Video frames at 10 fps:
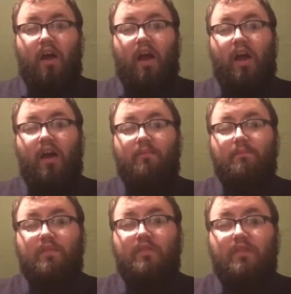
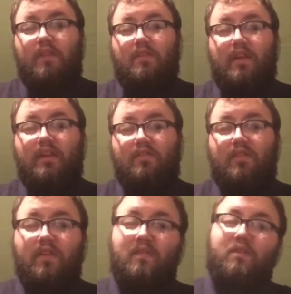So let's get into
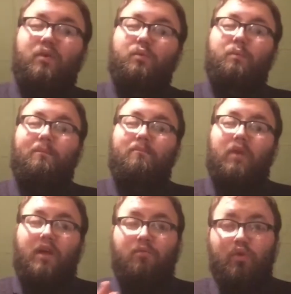this. So
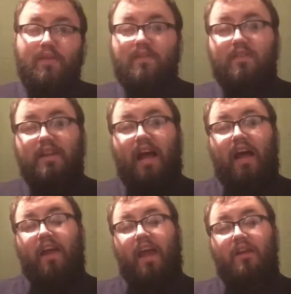recently
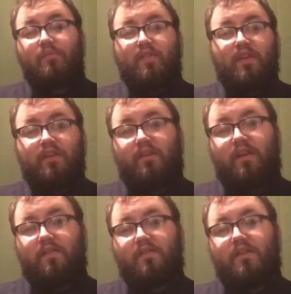I had a particular
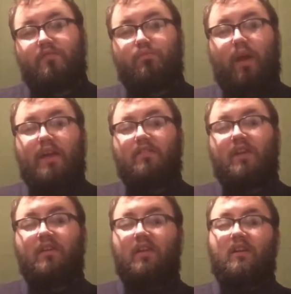incident, right?
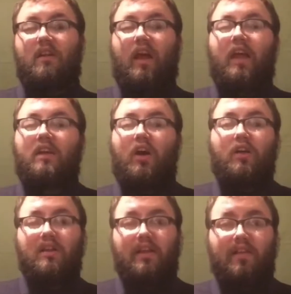And I
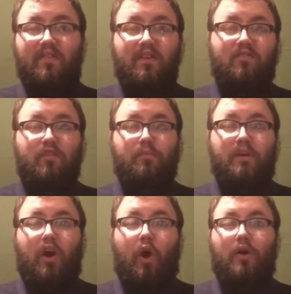call it an incident just
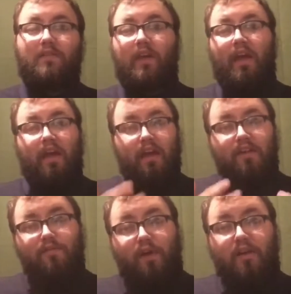because it
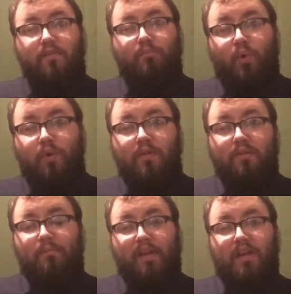affects more
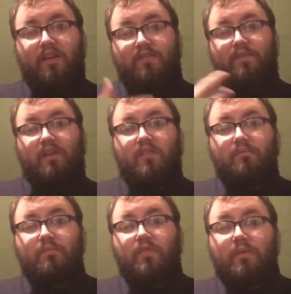than me. It
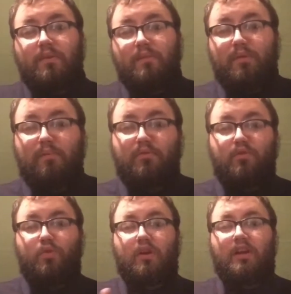affected some of the people
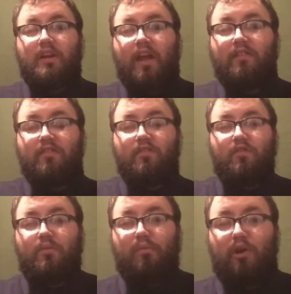who were connected
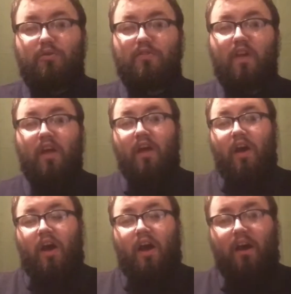to the post.
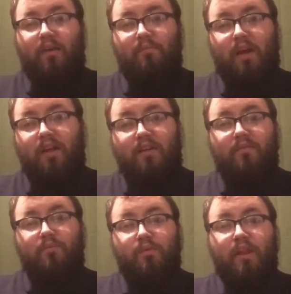And
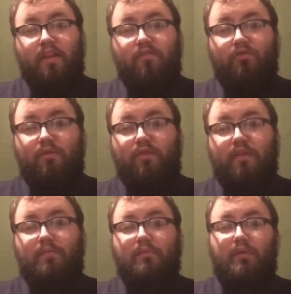it relates to a
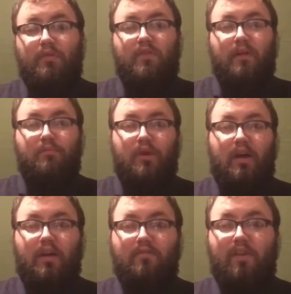Facebook post that I put
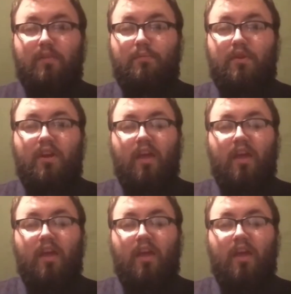out on Facebook.